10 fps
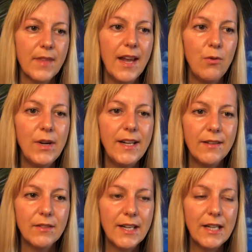it
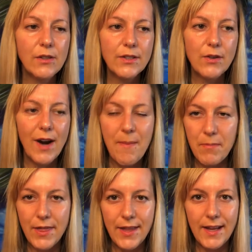really kills your
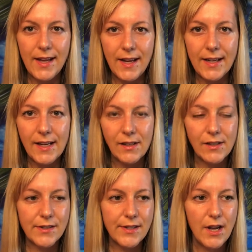empathy, it
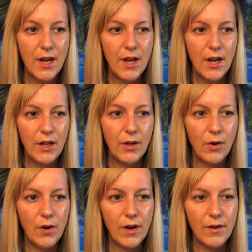kills
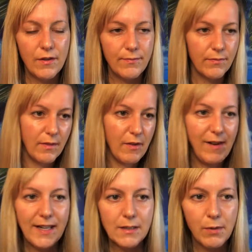your
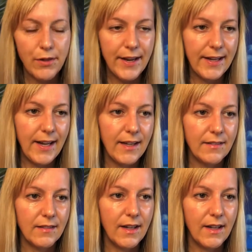flexible thinking.